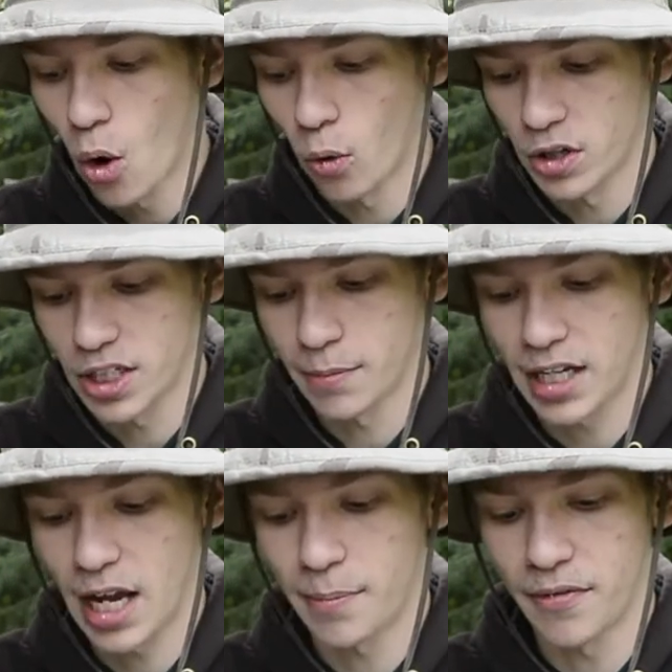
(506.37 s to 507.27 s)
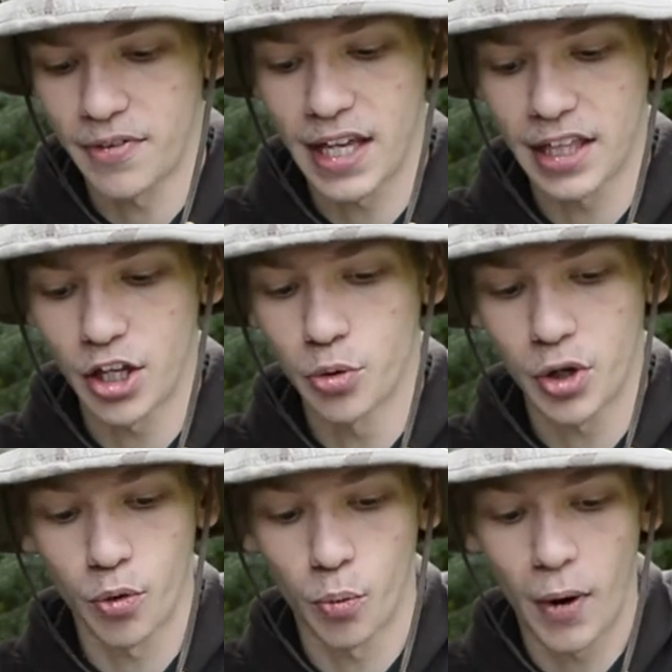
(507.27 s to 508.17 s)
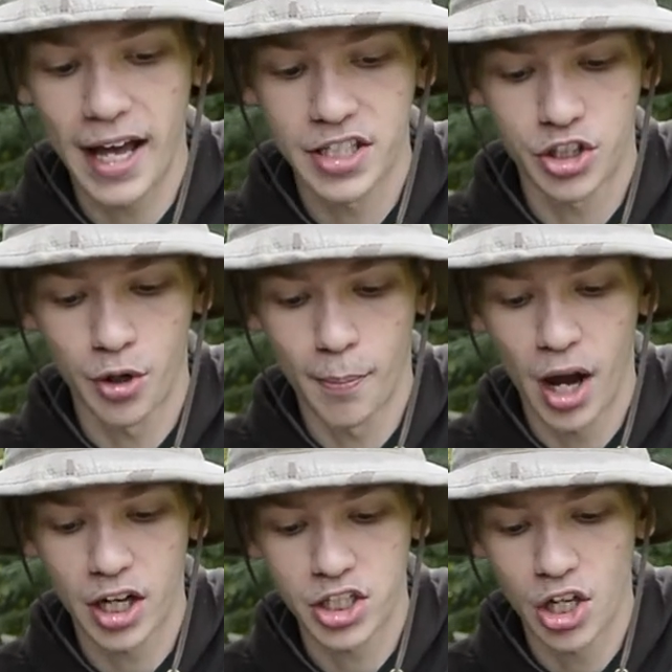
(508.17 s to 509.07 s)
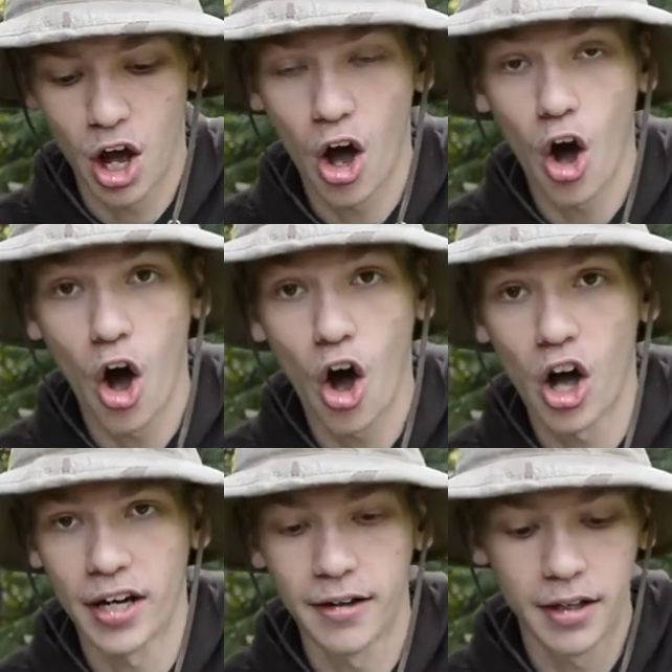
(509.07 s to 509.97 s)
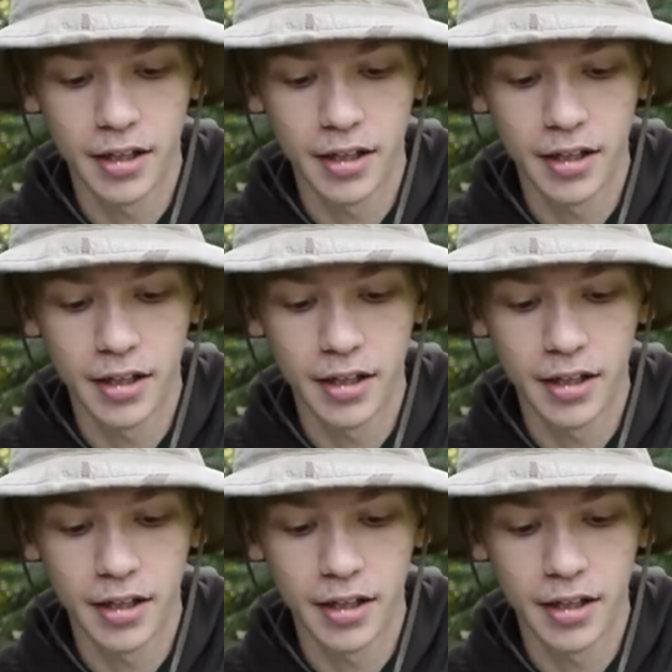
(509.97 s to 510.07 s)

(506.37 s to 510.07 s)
or some type of thing that you can rest your buck saw on.